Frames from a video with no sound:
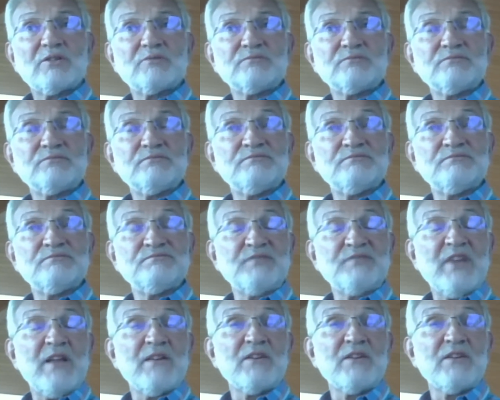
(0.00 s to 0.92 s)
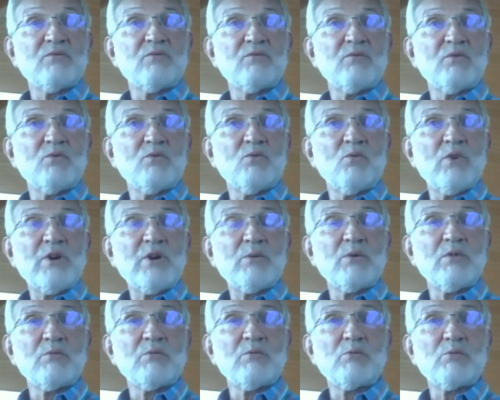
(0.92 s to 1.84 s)
and we
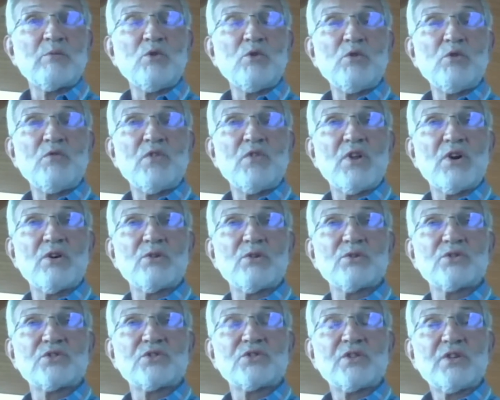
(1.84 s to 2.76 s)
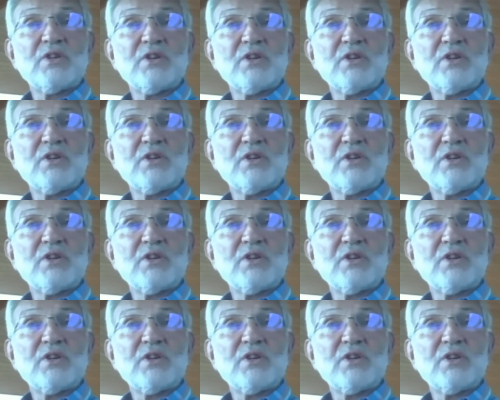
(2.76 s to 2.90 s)
will remove those,